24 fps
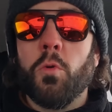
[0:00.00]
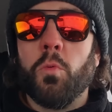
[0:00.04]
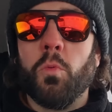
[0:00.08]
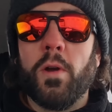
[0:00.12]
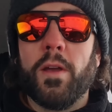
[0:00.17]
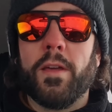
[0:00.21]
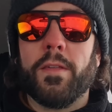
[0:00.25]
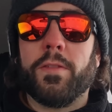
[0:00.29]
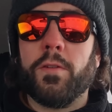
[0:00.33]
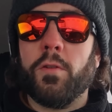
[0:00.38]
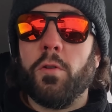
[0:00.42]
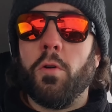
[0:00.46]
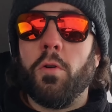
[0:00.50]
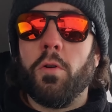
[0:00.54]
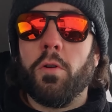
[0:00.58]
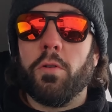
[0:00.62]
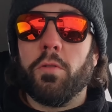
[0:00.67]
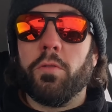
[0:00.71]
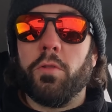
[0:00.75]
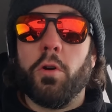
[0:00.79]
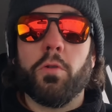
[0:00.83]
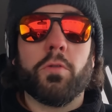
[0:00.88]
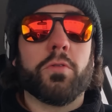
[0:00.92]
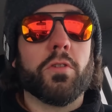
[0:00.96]
with your
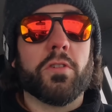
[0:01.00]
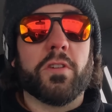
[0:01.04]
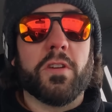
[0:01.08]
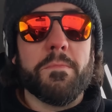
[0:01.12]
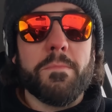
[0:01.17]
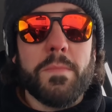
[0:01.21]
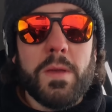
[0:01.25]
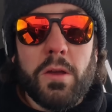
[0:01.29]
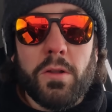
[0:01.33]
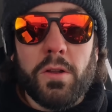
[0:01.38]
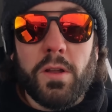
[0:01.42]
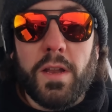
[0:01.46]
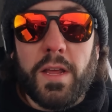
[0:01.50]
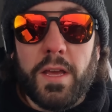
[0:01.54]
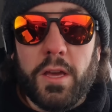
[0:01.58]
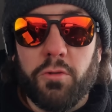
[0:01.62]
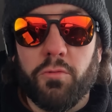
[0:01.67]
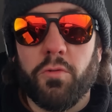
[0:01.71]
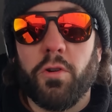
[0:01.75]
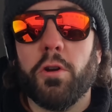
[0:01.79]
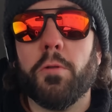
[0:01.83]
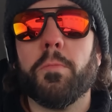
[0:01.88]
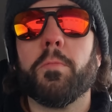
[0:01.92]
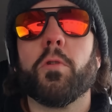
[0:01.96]
local community
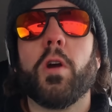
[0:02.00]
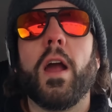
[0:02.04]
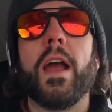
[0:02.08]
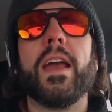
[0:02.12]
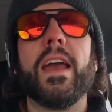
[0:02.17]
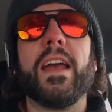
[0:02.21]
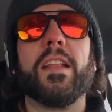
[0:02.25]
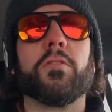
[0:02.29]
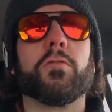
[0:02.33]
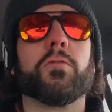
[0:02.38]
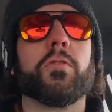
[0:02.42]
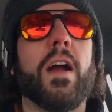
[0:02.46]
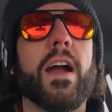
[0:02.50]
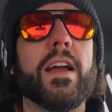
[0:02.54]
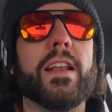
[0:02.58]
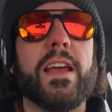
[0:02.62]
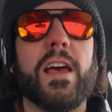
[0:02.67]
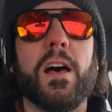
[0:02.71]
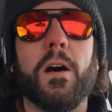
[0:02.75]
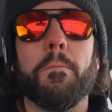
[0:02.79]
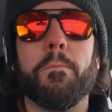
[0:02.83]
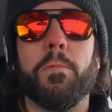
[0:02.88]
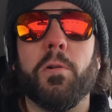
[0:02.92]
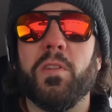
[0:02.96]
group, right, and try to
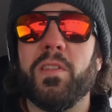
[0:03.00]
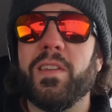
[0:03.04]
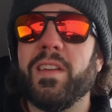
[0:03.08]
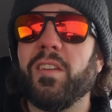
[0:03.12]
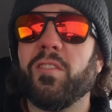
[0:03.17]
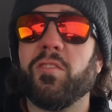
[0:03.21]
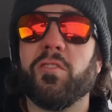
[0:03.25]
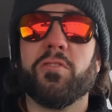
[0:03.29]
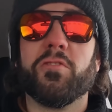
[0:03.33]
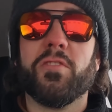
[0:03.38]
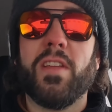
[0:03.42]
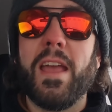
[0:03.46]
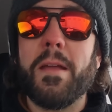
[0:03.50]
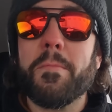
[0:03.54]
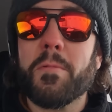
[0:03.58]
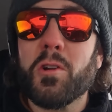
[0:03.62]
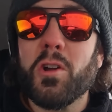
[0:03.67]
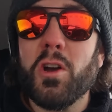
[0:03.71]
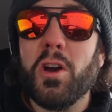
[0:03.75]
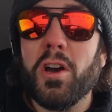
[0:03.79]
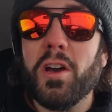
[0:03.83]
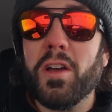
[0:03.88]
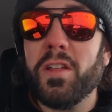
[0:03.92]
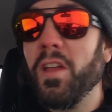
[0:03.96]
help police your
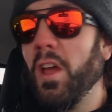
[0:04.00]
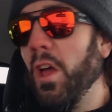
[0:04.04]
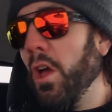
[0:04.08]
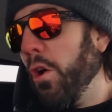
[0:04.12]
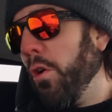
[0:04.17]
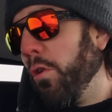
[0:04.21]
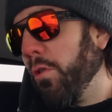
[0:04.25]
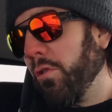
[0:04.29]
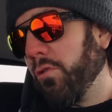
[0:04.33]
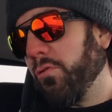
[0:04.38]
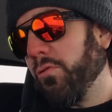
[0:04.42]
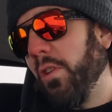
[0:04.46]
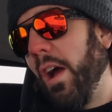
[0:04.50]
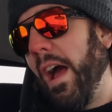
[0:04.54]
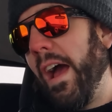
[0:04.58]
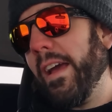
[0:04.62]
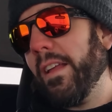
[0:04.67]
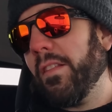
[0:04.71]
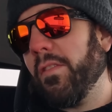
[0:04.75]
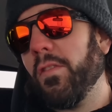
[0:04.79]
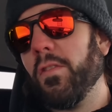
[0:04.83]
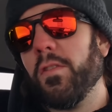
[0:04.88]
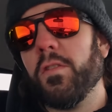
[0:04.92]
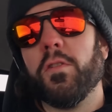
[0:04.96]
neighborhood or try
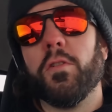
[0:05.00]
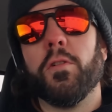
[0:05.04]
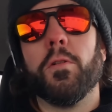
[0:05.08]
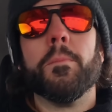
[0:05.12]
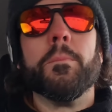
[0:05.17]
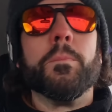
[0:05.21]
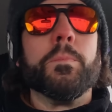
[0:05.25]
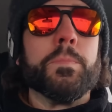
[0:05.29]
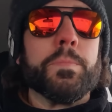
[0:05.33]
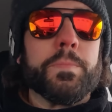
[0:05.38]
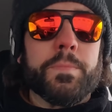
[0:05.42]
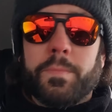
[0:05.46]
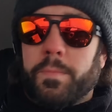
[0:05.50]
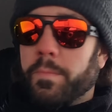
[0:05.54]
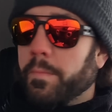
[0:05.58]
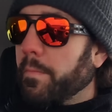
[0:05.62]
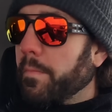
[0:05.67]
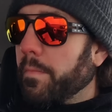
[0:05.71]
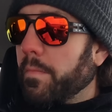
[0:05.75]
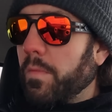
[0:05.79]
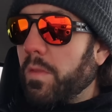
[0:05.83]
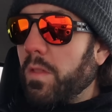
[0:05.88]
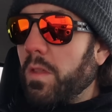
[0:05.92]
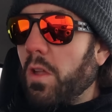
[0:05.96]
to
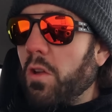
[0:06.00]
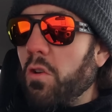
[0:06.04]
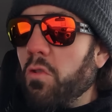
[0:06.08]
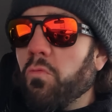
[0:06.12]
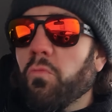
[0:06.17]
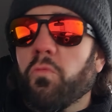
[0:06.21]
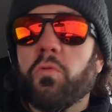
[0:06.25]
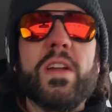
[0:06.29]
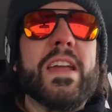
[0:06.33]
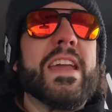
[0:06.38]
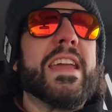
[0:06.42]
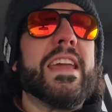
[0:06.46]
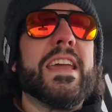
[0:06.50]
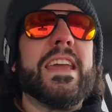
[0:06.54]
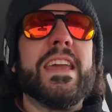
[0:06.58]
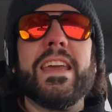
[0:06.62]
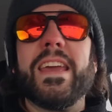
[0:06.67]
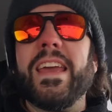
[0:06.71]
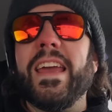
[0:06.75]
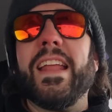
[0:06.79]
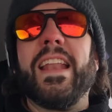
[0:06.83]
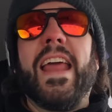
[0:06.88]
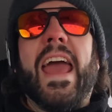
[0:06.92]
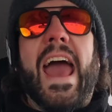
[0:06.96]

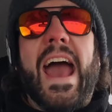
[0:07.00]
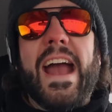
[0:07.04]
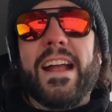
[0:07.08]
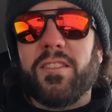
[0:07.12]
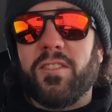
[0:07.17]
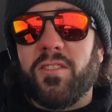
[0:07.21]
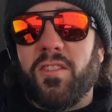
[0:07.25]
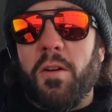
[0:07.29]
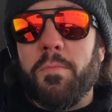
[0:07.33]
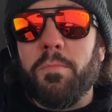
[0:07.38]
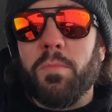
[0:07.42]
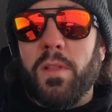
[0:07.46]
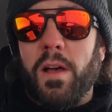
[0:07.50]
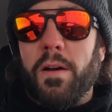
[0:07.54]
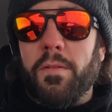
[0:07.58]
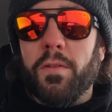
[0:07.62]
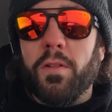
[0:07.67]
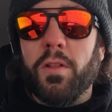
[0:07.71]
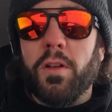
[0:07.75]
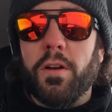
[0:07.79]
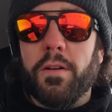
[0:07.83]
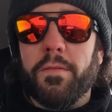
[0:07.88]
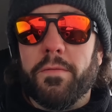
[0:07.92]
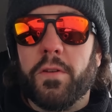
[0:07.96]
reenact some
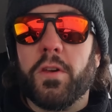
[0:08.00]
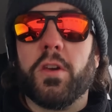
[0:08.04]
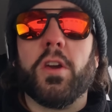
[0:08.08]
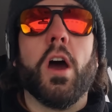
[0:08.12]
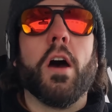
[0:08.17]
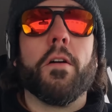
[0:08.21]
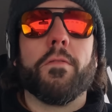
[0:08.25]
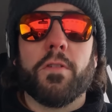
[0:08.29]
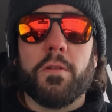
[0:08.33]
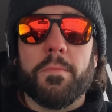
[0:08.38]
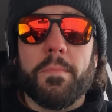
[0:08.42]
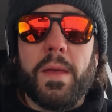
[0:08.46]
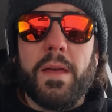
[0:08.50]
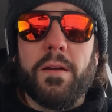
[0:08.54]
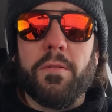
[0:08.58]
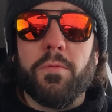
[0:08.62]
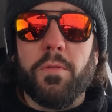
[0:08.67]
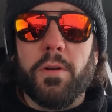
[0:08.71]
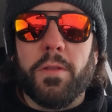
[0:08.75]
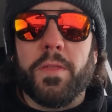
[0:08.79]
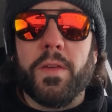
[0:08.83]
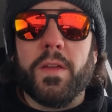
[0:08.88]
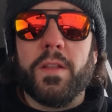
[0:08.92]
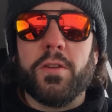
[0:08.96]
level of government
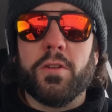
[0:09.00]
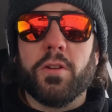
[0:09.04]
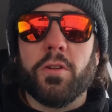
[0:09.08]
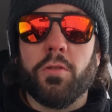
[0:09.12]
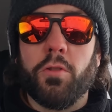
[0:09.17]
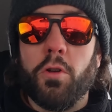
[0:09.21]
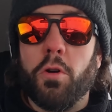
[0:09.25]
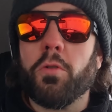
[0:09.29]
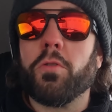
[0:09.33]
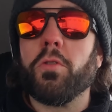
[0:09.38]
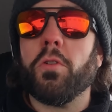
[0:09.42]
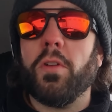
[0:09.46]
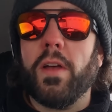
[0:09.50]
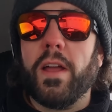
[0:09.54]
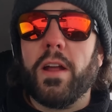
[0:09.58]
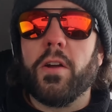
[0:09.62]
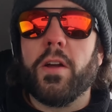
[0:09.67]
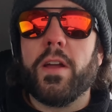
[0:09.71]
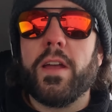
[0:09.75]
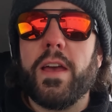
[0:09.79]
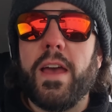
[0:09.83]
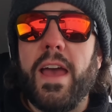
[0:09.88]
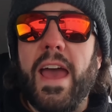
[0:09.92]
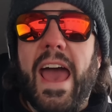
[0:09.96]
within your local
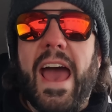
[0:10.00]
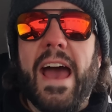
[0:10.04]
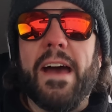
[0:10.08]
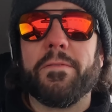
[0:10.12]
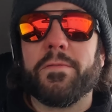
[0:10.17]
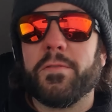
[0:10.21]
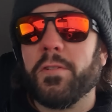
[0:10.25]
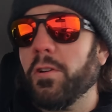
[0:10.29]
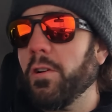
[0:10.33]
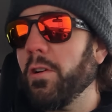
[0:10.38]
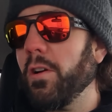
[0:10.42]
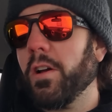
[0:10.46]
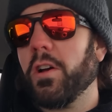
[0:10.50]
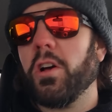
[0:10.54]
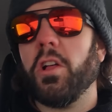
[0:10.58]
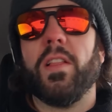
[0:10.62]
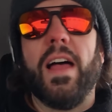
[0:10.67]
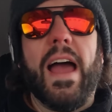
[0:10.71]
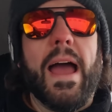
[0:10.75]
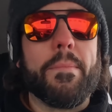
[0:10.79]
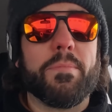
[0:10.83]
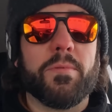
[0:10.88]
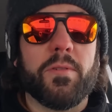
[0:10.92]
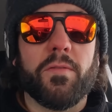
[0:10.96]
area after a
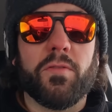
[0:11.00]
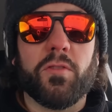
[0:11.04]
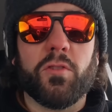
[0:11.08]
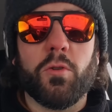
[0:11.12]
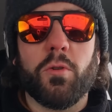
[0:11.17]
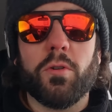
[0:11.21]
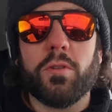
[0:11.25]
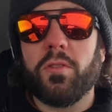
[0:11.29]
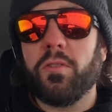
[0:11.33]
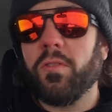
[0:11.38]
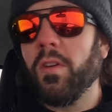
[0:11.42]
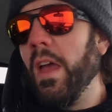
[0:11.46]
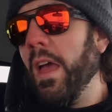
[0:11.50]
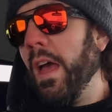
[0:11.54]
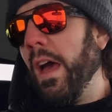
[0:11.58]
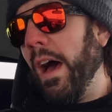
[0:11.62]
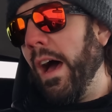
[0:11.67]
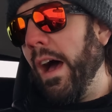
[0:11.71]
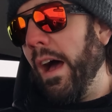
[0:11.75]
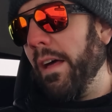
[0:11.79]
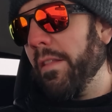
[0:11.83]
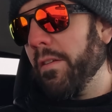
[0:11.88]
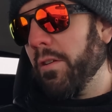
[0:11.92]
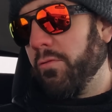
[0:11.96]
collapse of sorts,
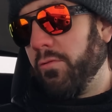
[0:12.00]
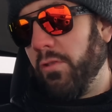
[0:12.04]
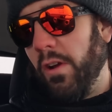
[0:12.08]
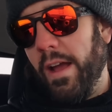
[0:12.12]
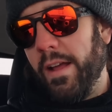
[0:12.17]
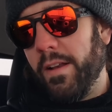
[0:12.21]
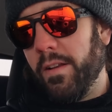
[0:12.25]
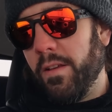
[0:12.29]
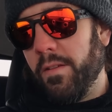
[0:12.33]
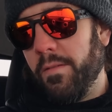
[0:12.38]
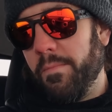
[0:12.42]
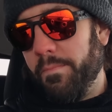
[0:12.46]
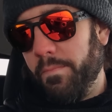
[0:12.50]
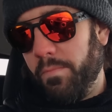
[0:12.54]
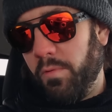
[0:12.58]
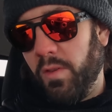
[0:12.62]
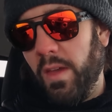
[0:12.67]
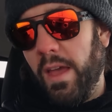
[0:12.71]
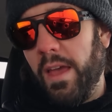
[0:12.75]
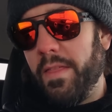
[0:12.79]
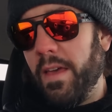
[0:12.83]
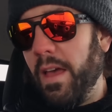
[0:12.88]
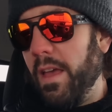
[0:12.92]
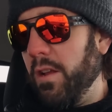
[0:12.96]
uh, they're trying to
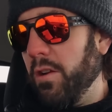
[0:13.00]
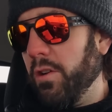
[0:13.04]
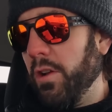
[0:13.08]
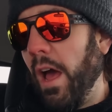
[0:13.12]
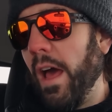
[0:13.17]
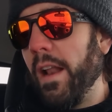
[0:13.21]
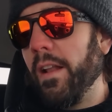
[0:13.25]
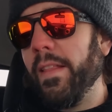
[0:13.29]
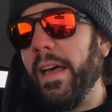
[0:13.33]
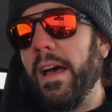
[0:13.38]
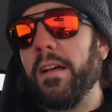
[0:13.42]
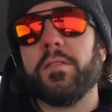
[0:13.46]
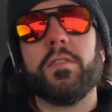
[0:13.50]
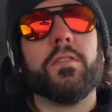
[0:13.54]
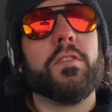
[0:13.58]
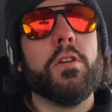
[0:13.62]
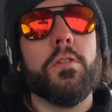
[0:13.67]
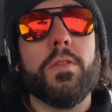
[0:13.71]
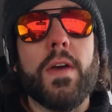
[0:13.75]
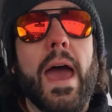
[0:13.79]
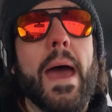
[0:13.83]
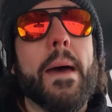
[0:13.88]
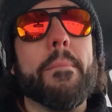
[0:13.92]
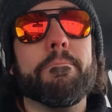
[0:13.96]
say that you're not allowed to do
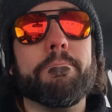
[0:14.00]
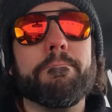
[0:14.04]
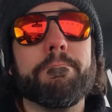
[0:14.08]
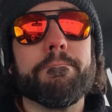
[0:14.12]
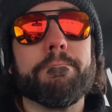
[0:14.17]
that